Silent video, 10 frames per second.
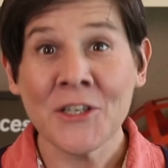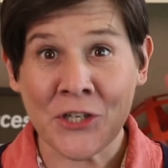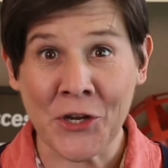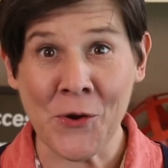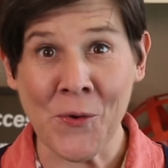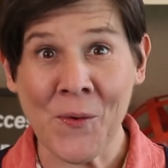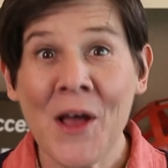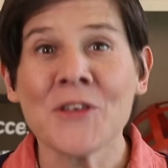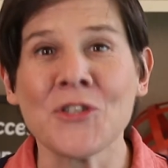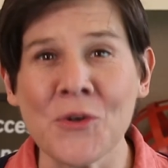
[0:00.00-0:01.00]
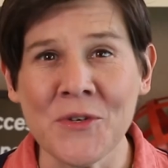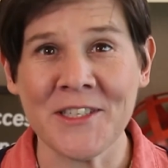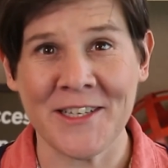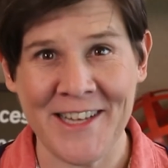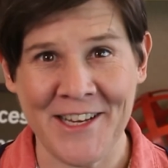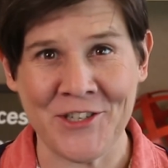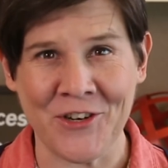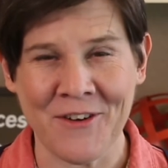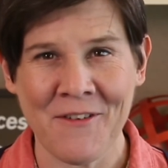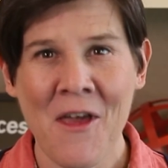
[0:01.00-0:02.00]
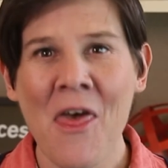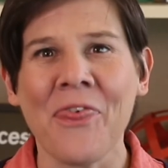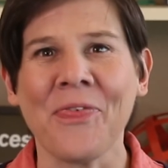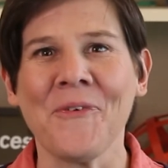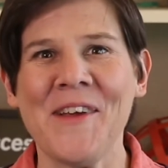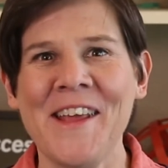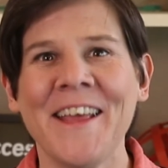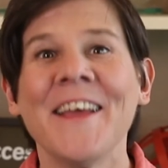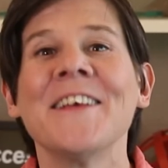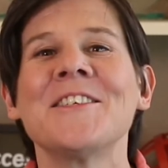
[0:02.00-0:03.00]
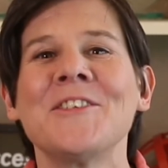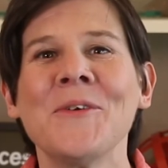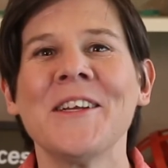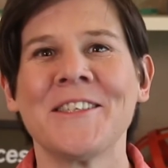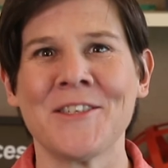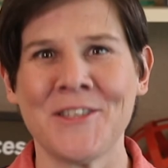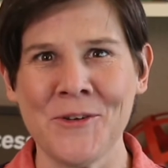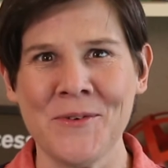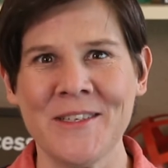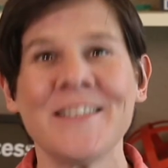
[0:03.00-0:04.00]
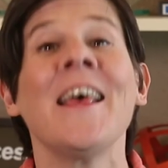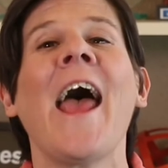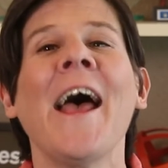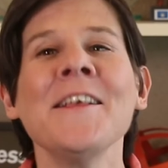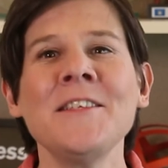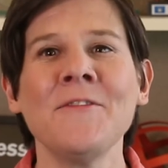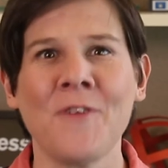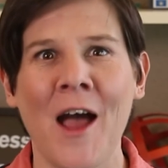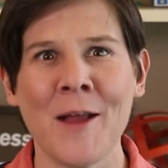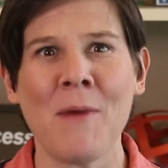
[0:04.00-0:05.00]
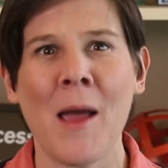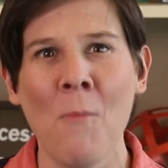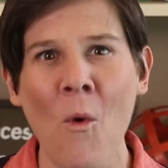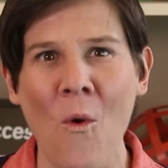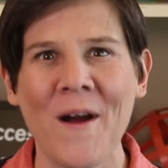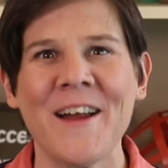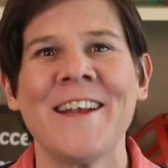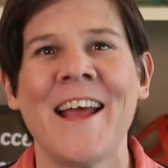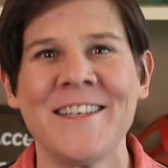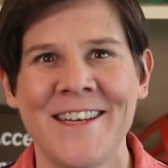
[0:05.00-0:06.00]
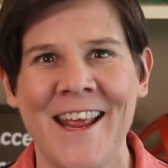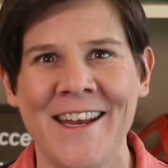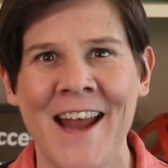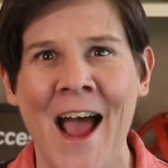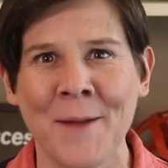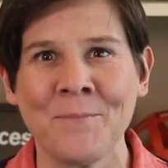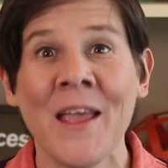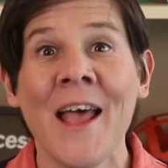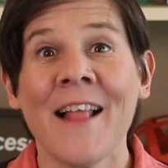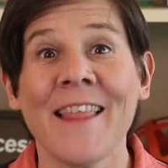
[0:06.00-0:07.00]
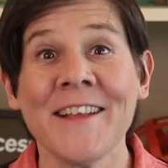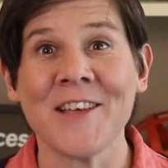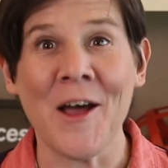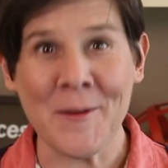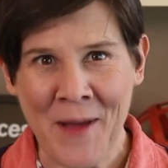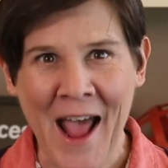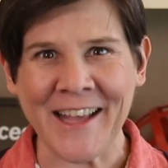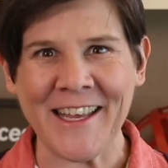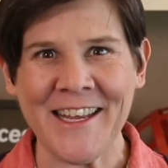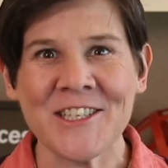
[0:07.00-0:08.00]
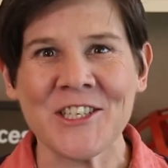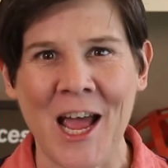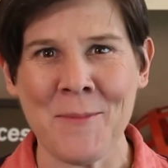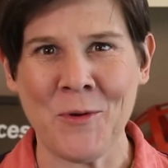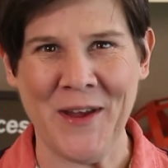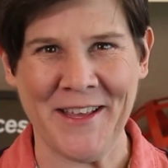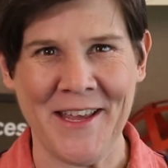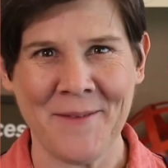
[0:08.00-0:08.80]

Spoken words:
2, student to teacher. 3, student to student, as defined by Moore in 1989. Let's unpack each type quickly.